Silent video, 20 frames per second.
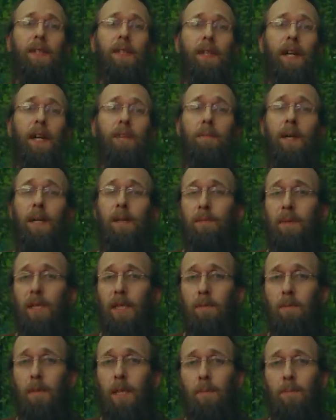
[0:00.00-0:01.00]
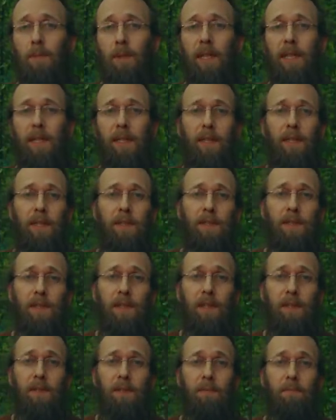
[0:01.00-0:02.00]
I've met many people like this,
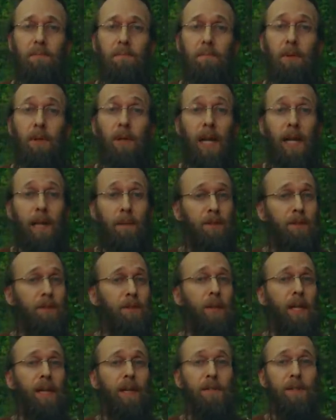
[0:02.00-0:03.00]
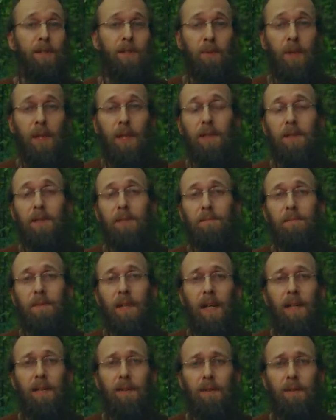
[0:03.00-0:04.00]
and perhaps you have as well.
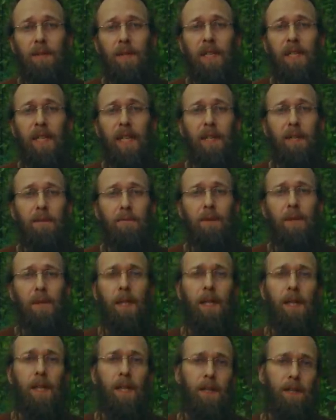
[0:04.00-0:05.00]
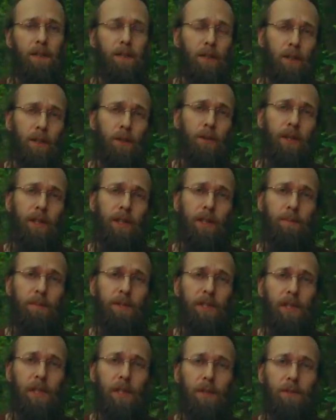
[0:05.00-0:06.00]
Either they have deluded
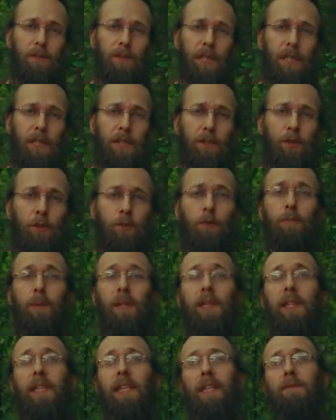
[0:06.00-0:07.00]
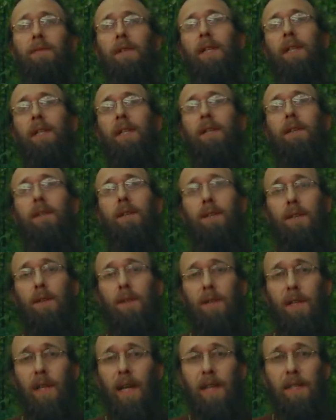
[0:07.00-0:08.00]
themselves into believing that
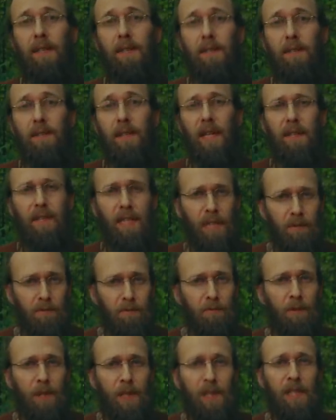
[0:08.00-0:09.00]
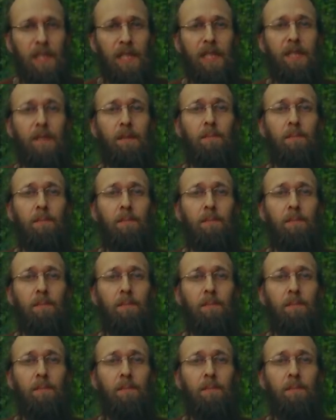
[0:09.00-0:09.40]
they're enlightened and they really